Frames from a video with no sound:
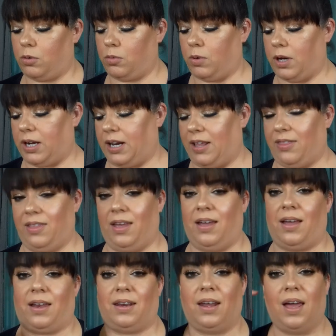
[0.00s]
one. And
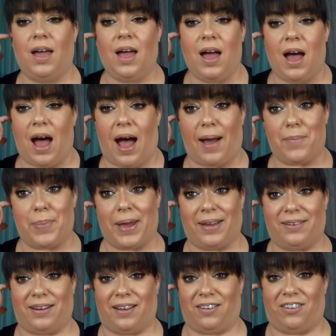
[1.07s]
then I
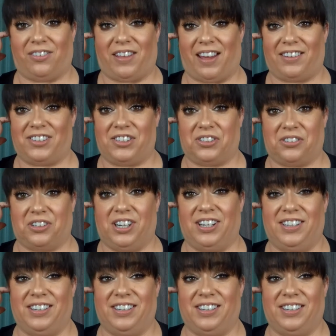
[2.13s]
panned out on that too.